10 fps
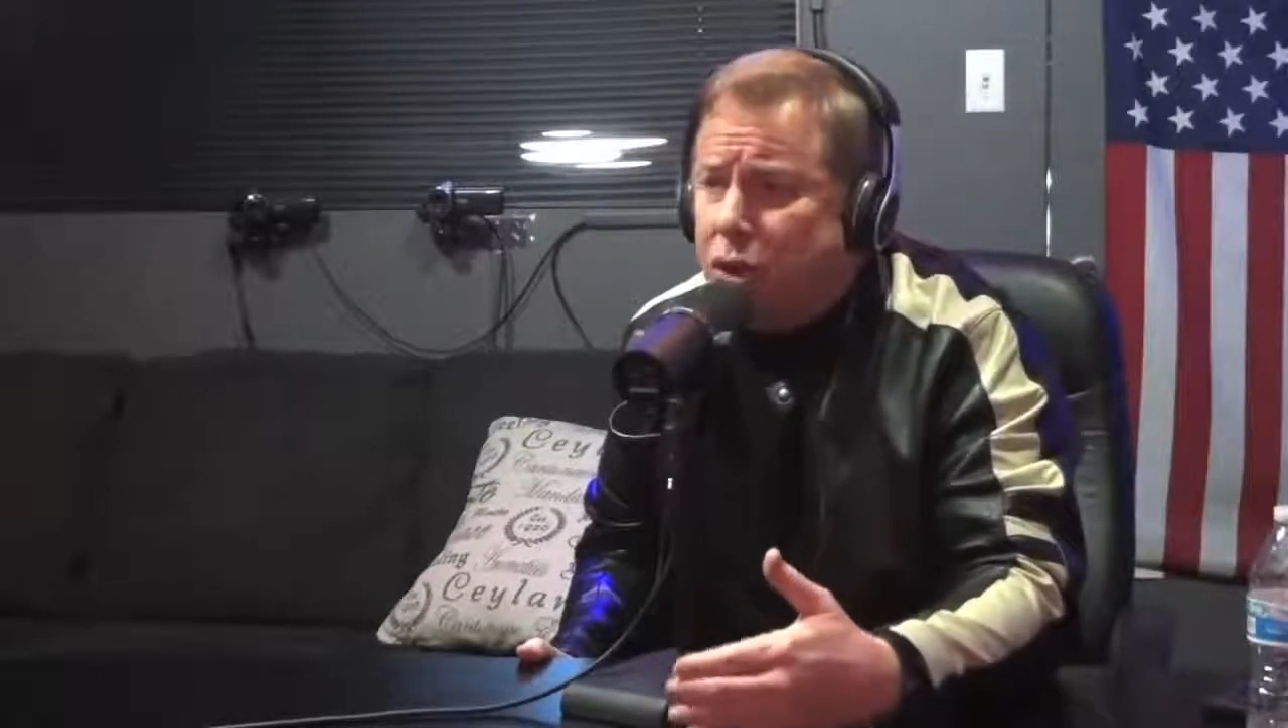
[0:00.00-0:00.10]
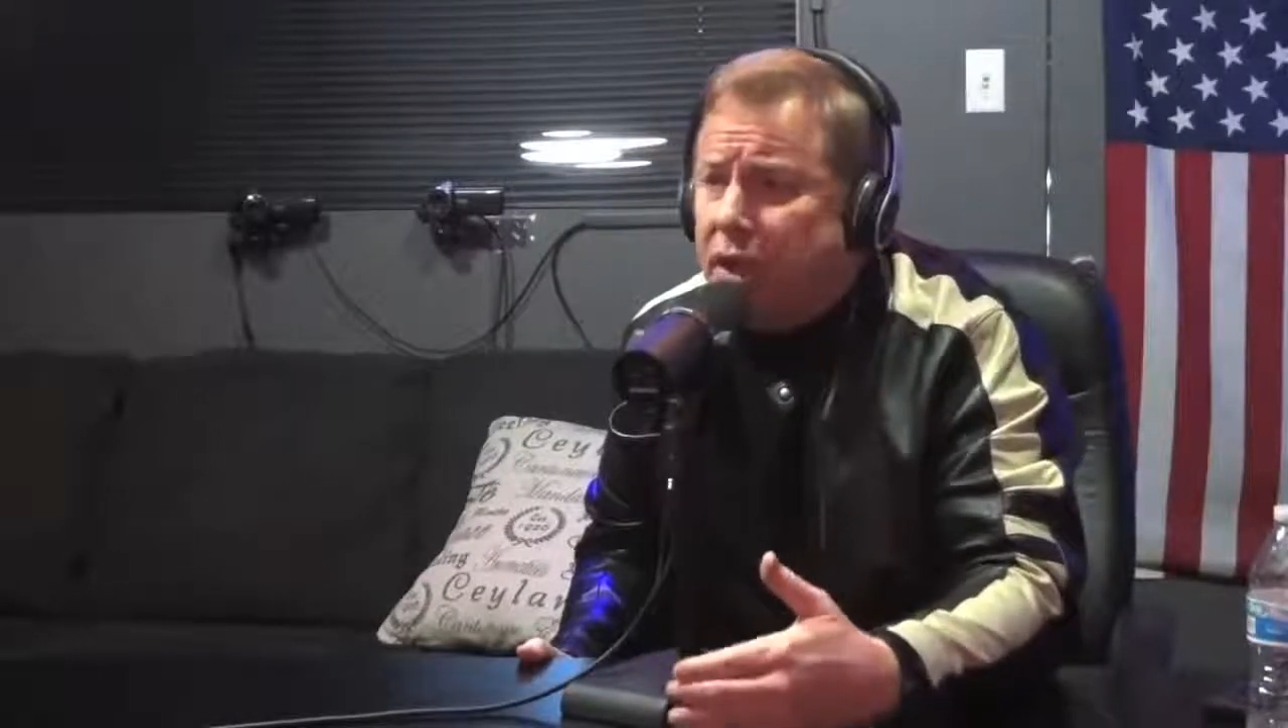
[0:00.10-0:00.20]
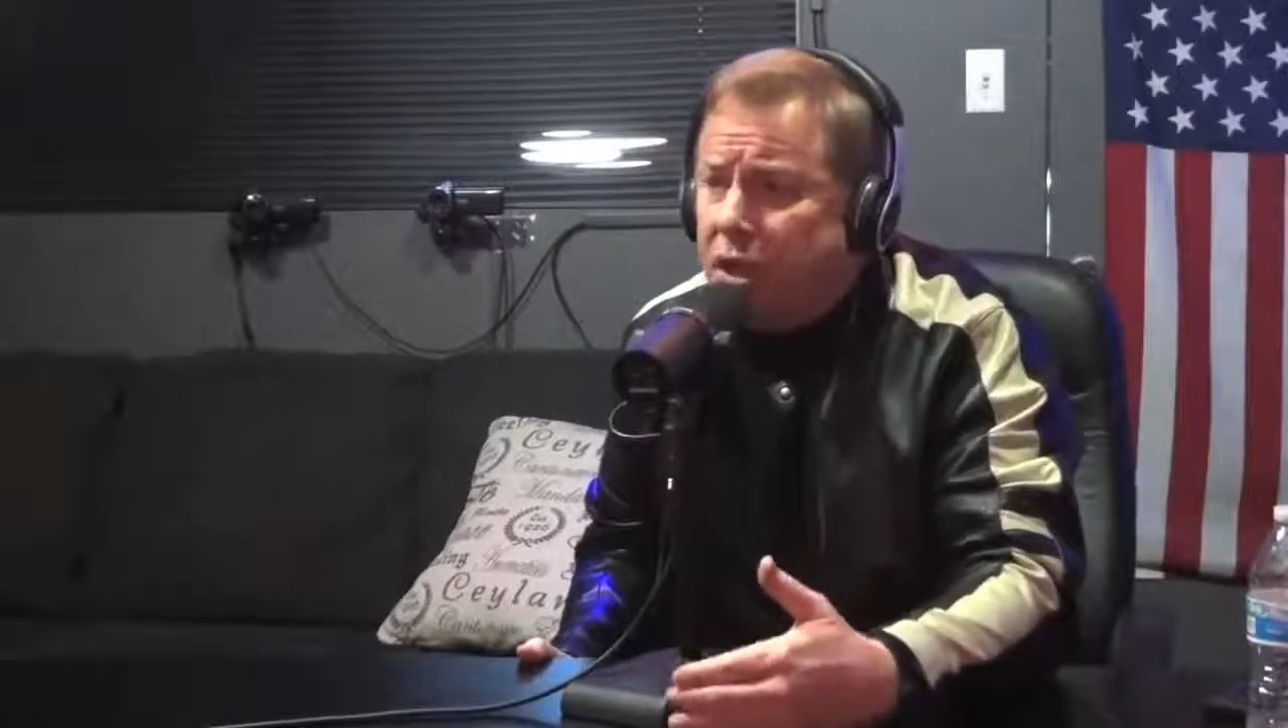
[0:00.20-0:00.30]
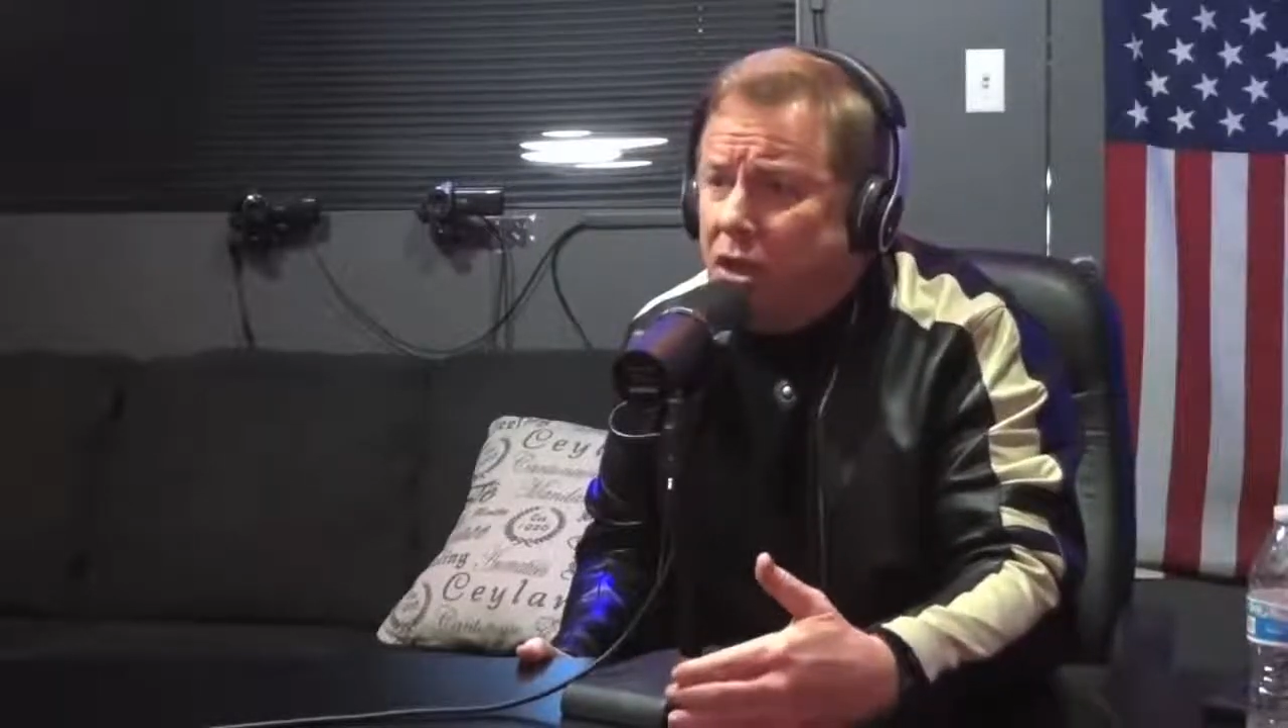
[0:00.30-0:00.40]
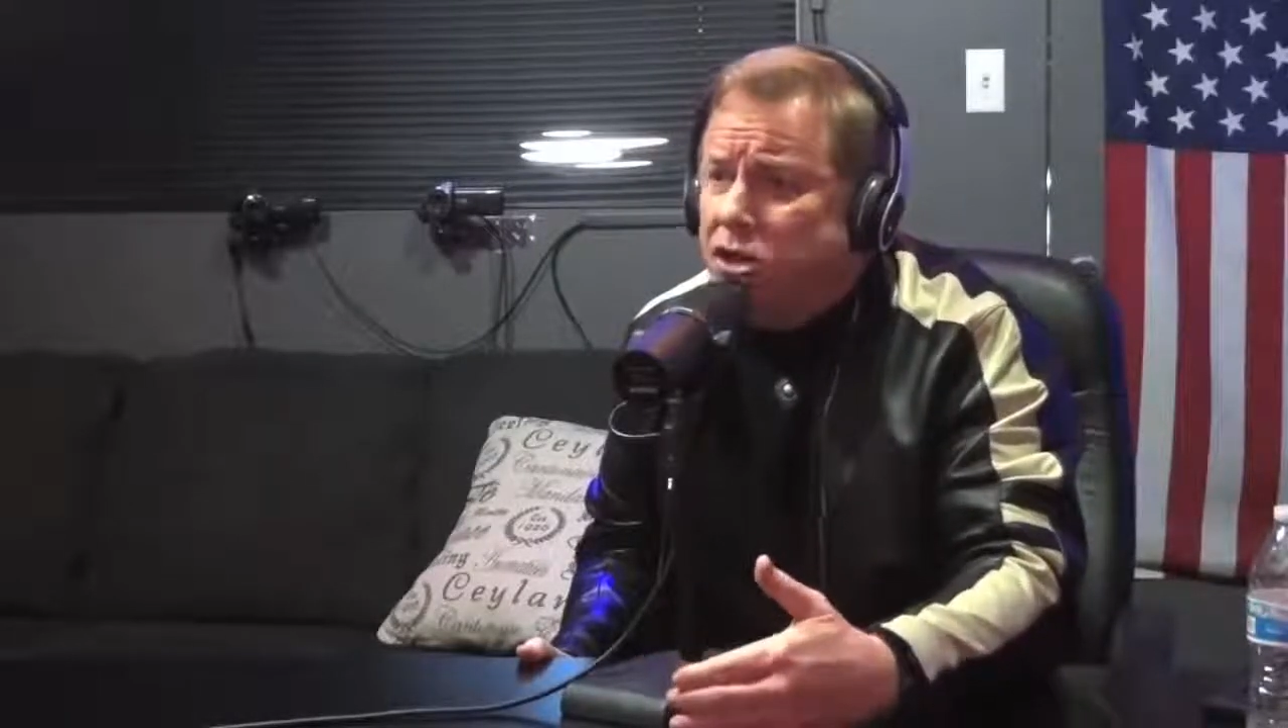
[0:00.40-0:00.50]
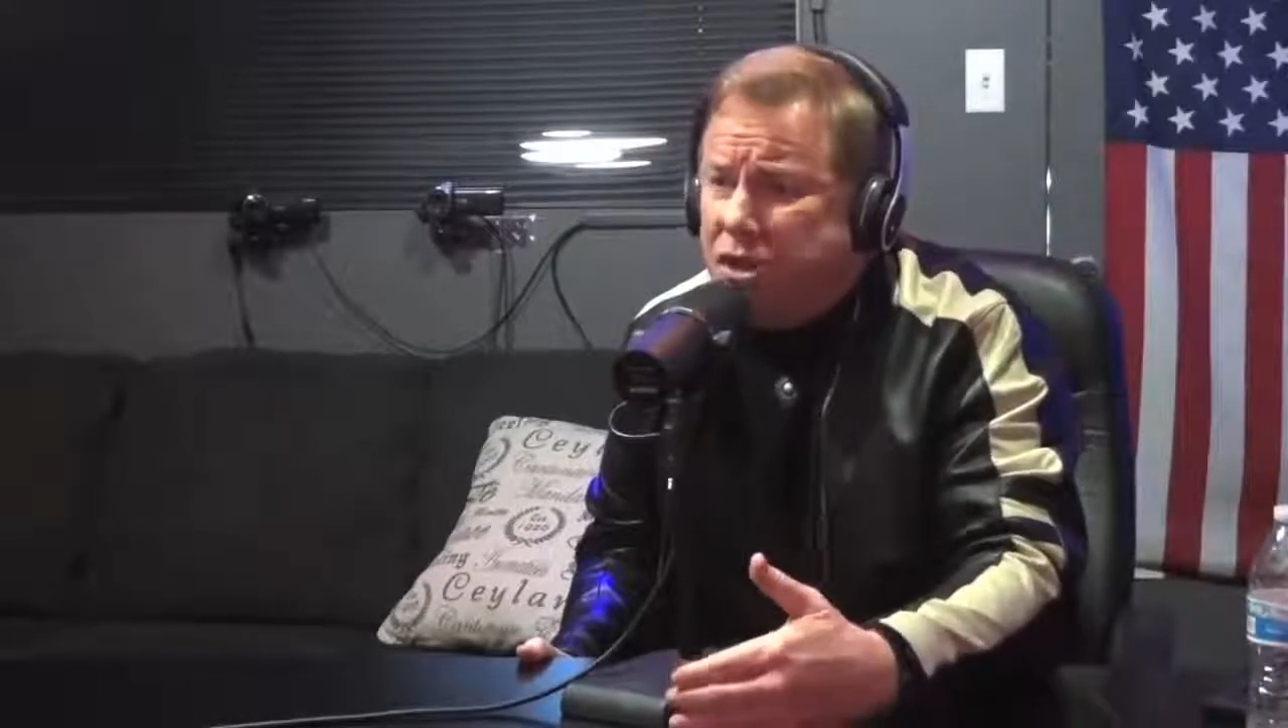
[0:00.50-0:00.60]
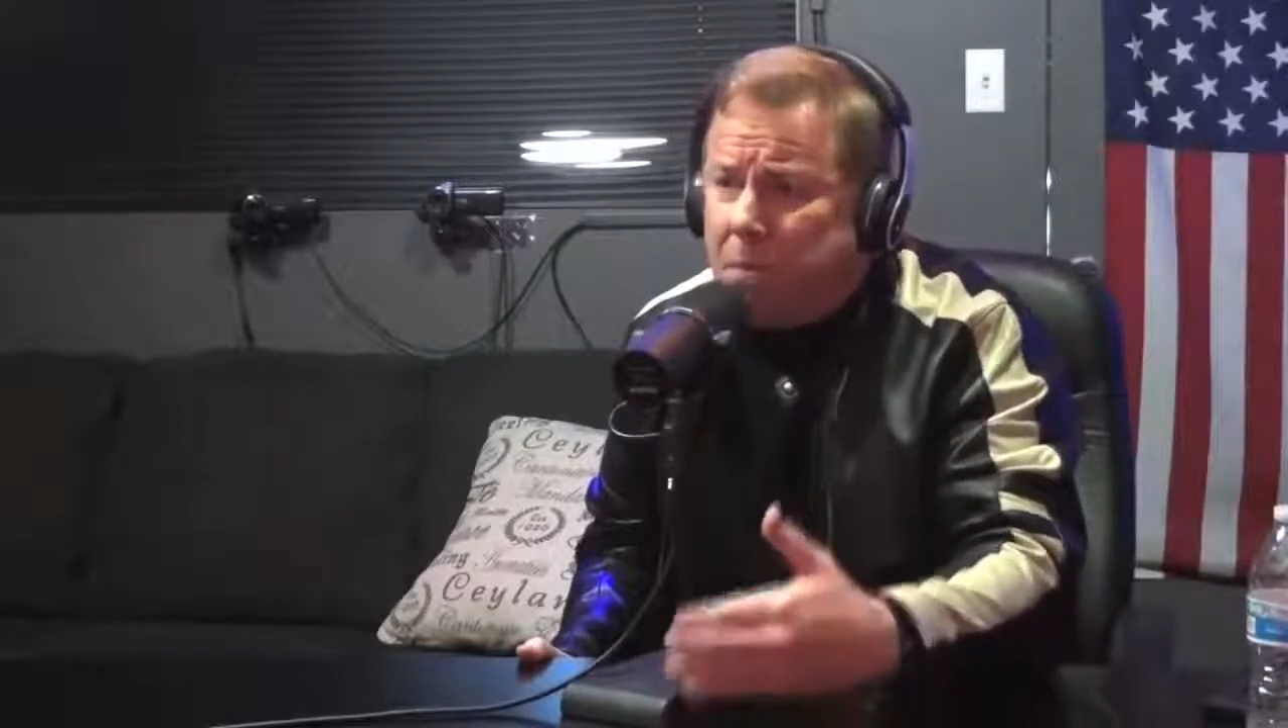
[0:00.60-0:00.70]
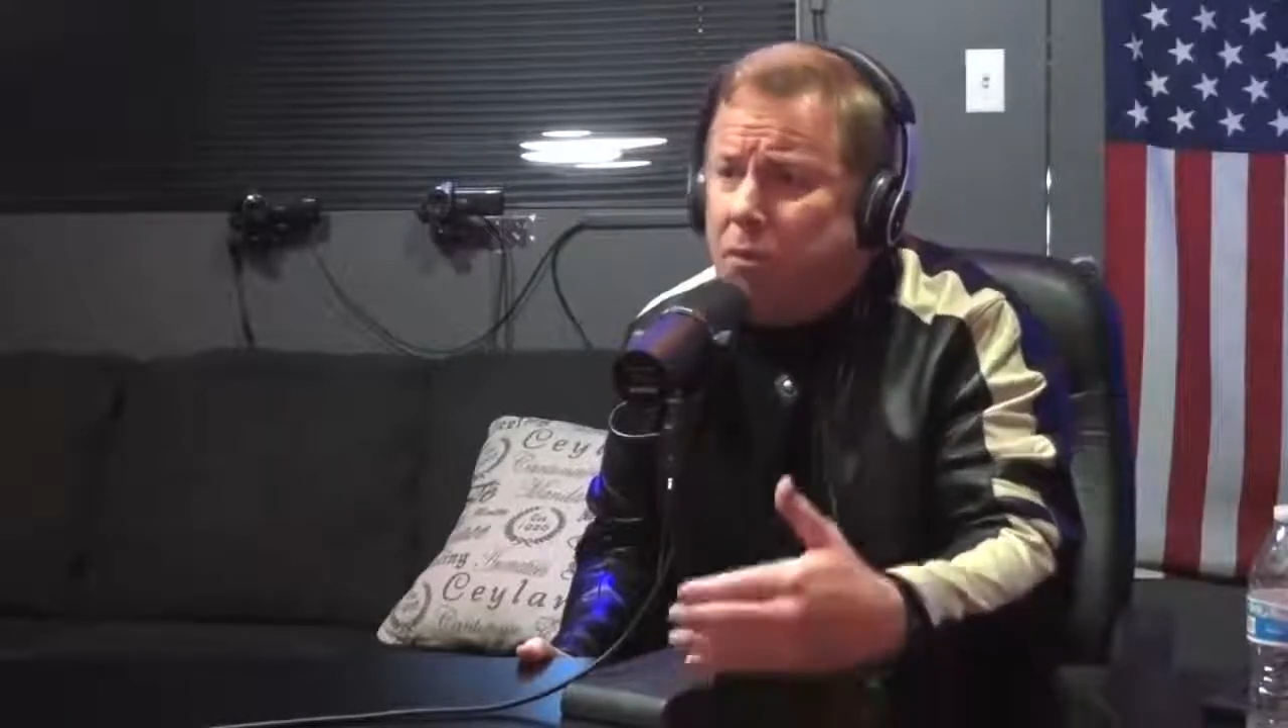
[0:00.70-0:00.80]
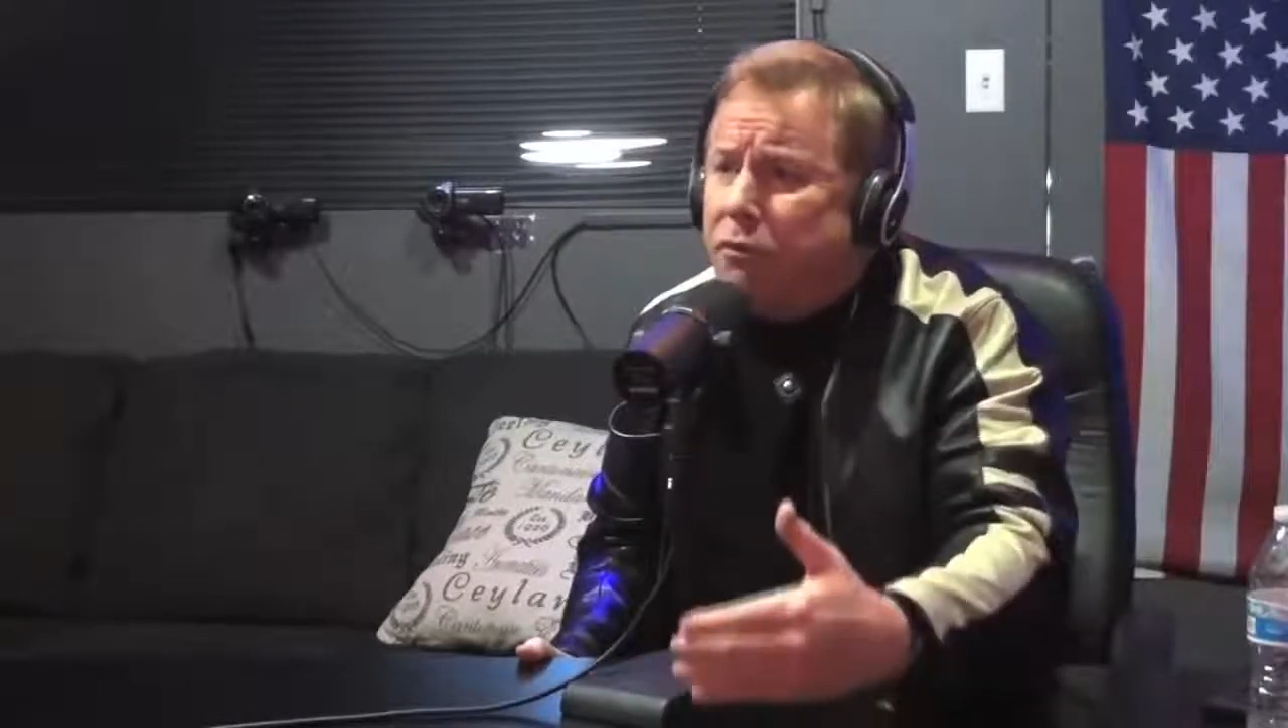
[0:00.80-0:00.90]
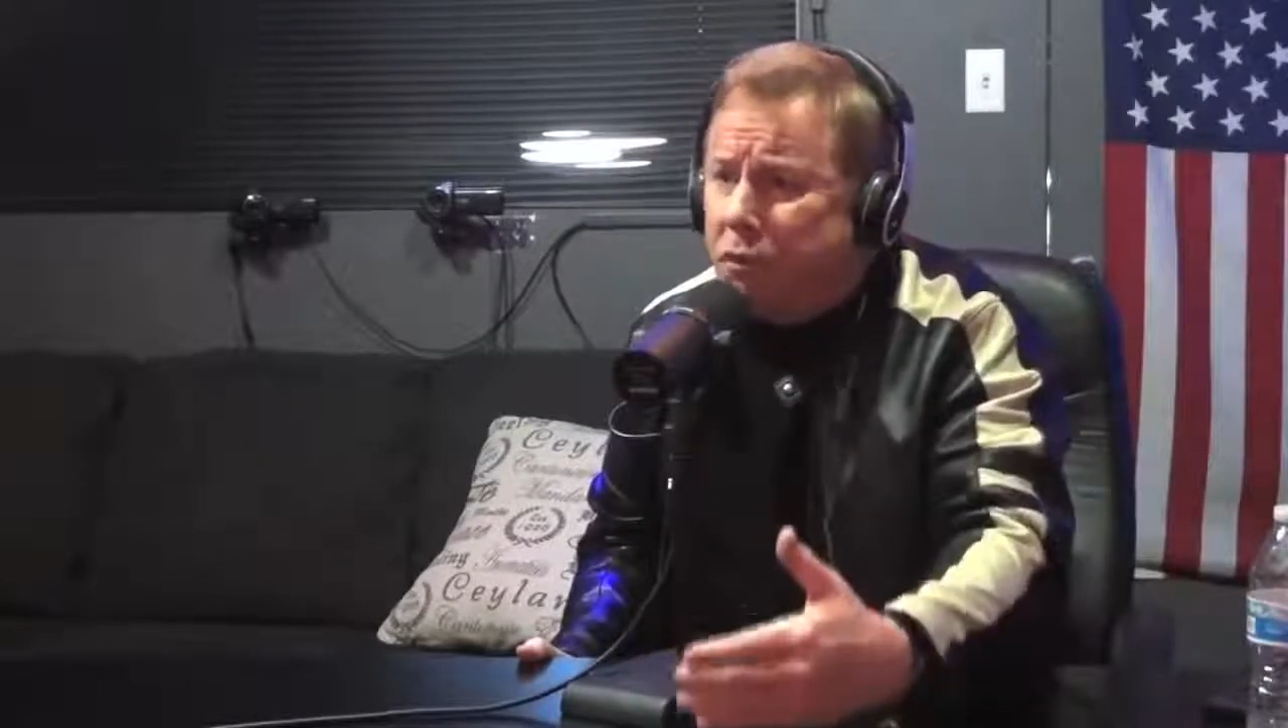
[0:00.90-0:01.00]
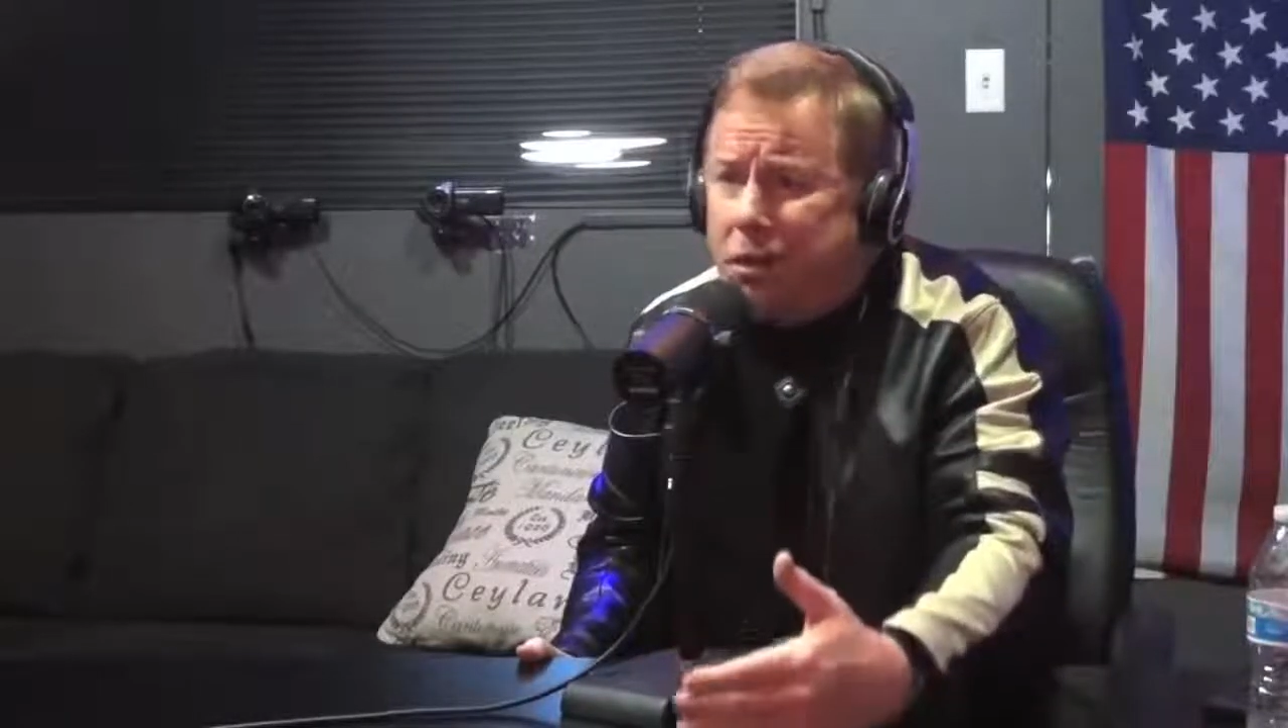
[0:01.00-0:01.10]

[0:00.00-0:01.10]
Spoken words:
Like, you're stepping over